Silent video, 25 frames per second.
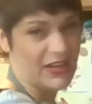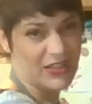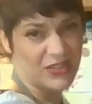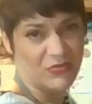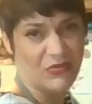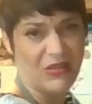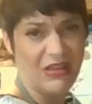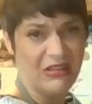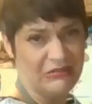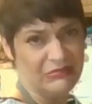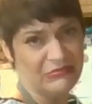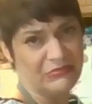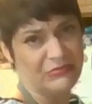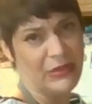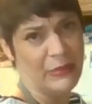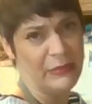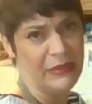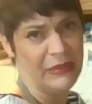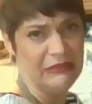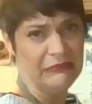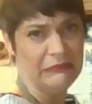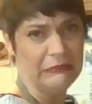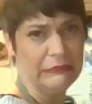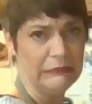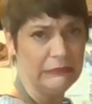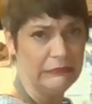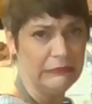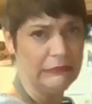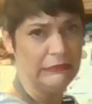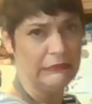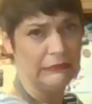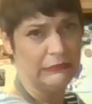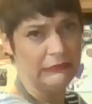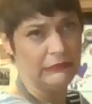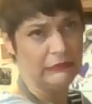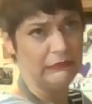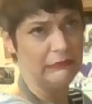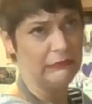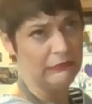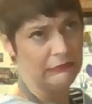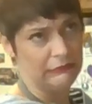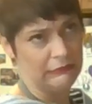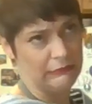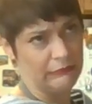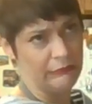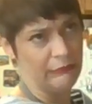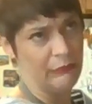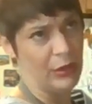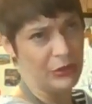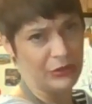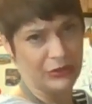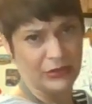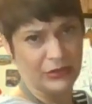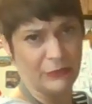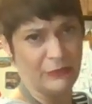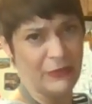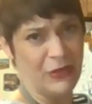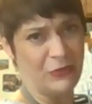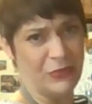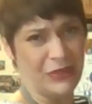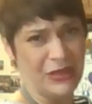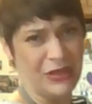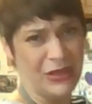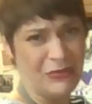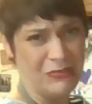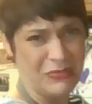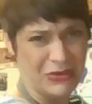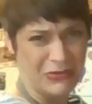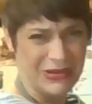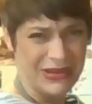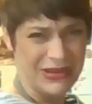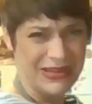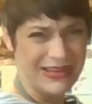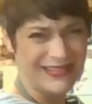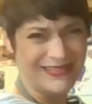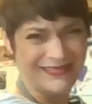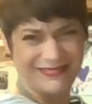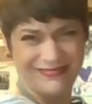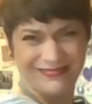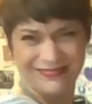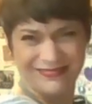as well. I mean, butter can melt without me, right?